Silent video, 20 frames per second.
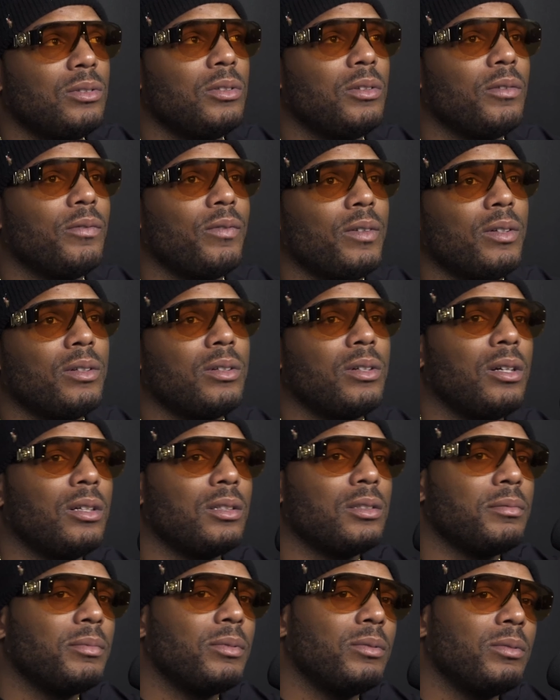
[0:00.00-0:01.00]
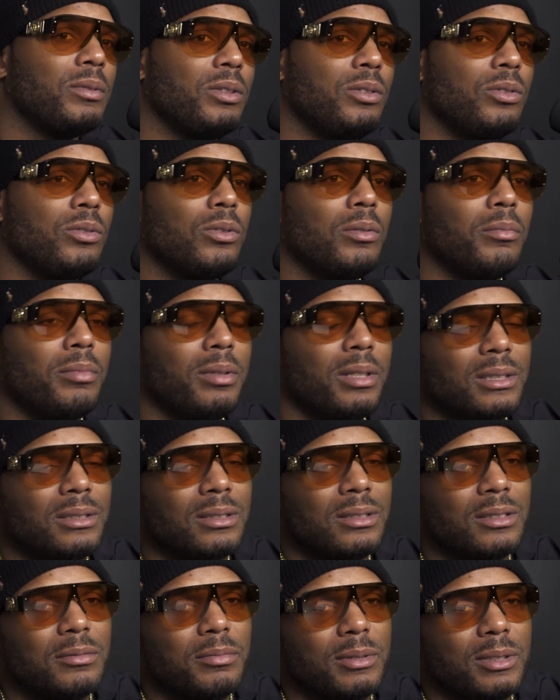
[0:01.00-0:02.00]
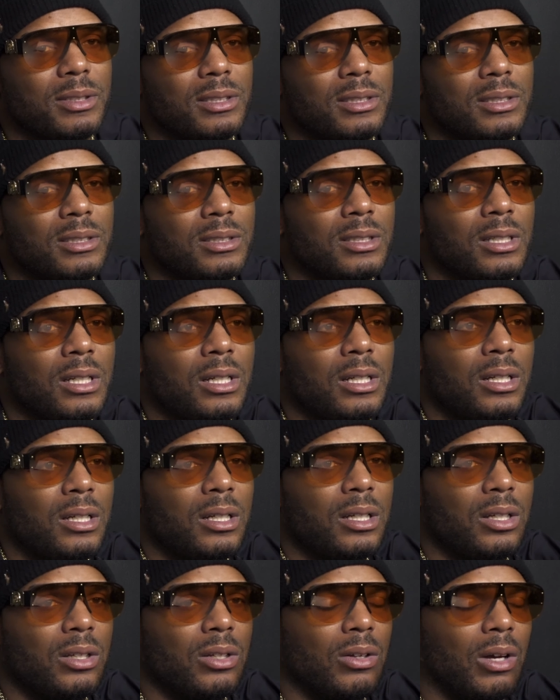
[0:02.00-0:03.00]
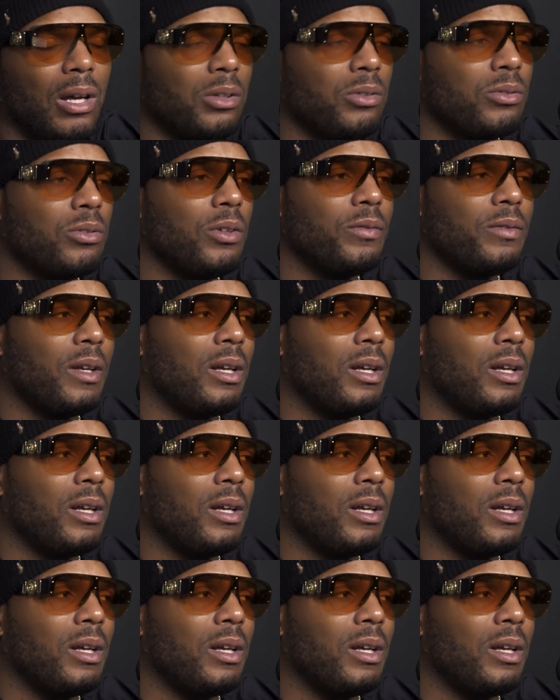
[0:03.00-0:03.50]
you can feel comfortable when you're doing business because, I don't know if